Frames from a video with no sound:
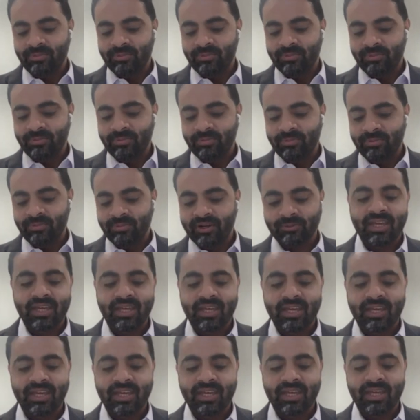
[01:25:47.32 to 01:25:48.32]
hyper
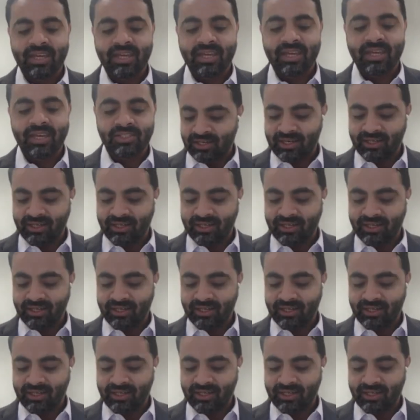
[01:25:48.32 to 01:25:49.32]
exploitation
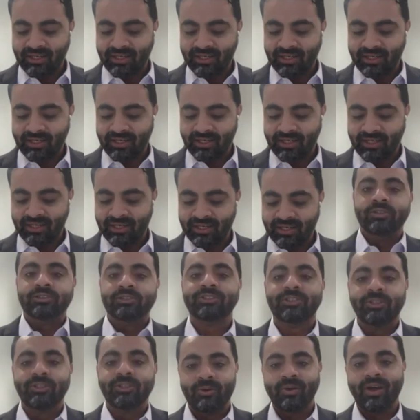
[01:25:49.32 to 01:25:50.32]
and dead capital
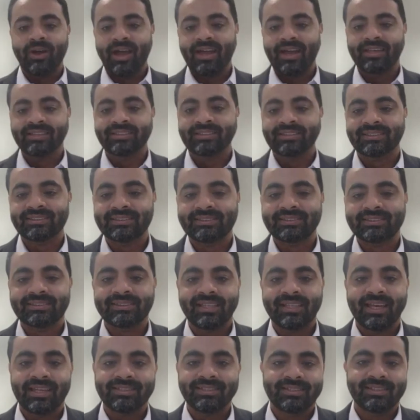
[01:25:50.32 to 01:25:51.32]
and so, but also
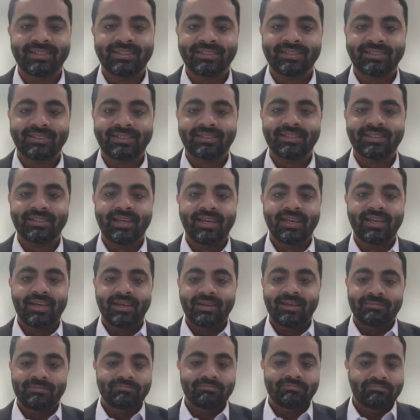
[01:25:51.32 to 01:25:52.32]
as
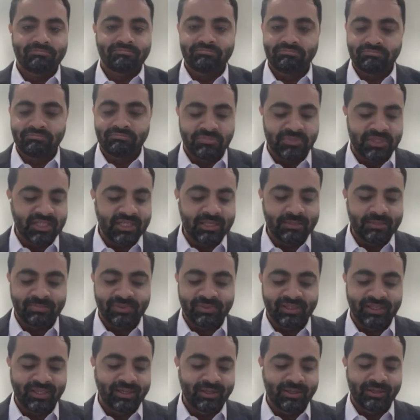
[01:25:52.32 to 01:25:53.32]
this
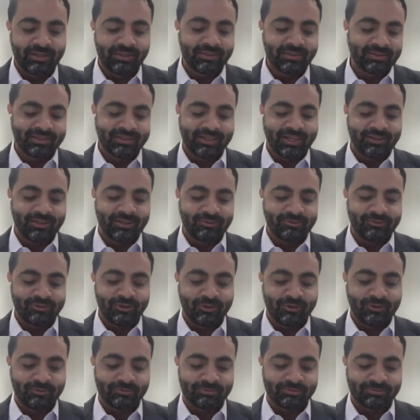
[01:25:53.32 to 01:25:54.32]
deeply kind
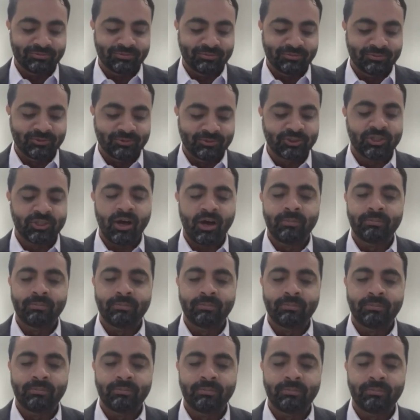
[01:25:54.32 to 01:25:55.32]
of, you know,
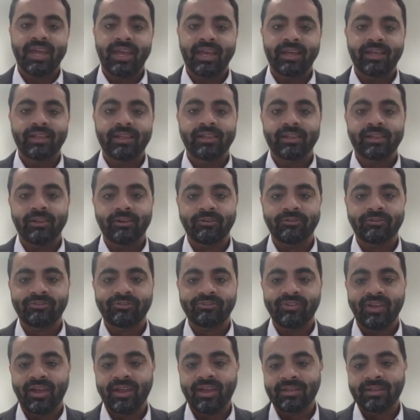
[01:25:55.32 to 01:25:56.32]
somber tale of,
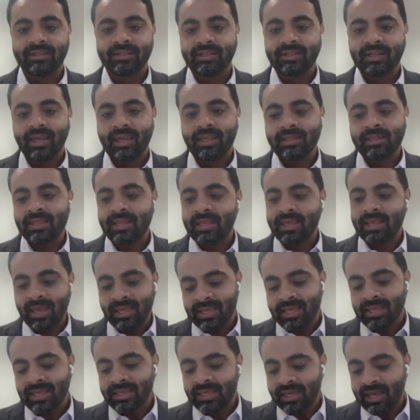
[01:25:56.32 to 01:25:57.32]
and
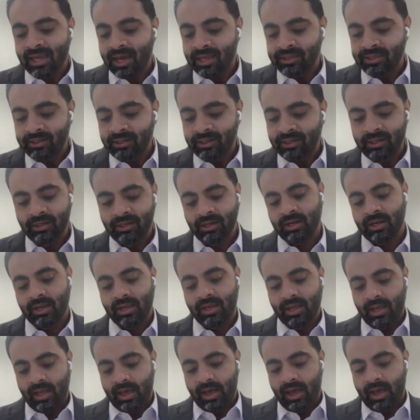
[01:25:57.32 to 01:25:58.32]
then the other
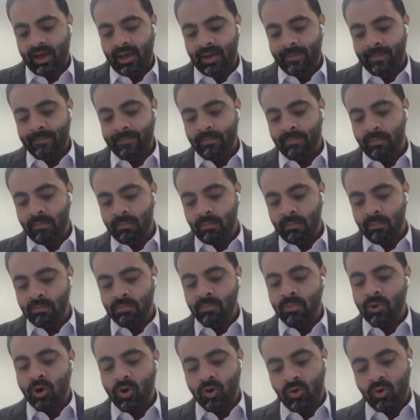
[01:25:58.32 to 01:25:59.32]

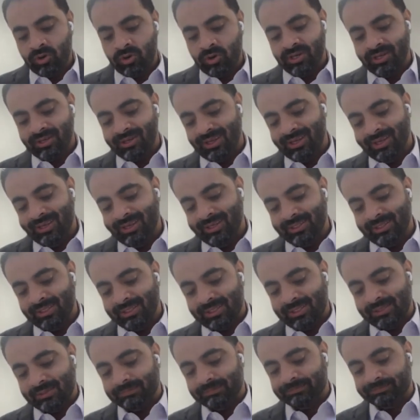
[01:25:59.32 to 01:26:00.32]
mode
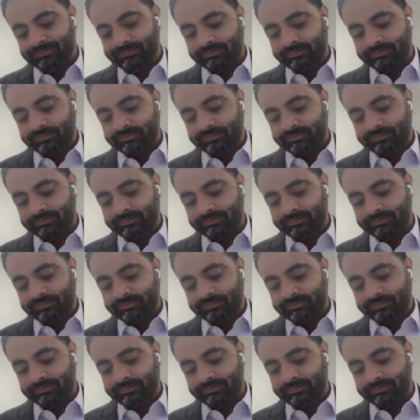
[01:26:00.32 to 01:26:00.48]
is,